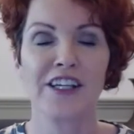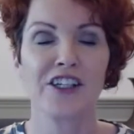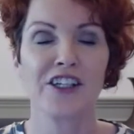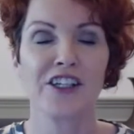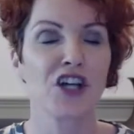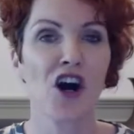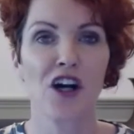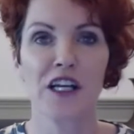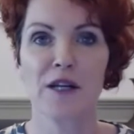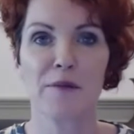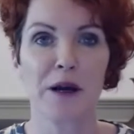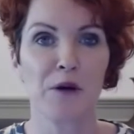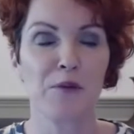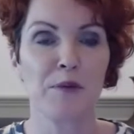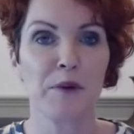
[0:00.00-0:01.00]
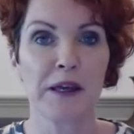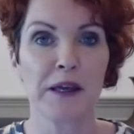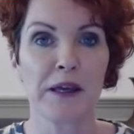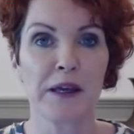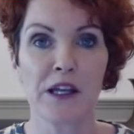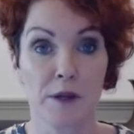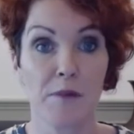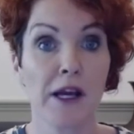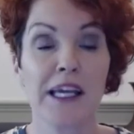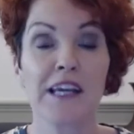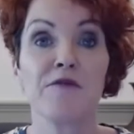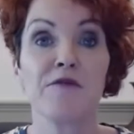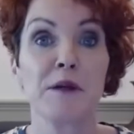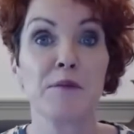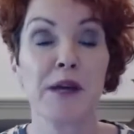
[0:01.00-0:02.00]
talking about, it might even
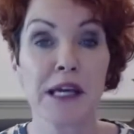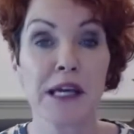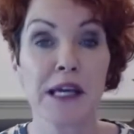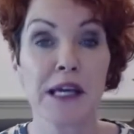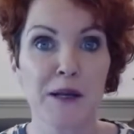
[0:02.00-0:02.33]
be people.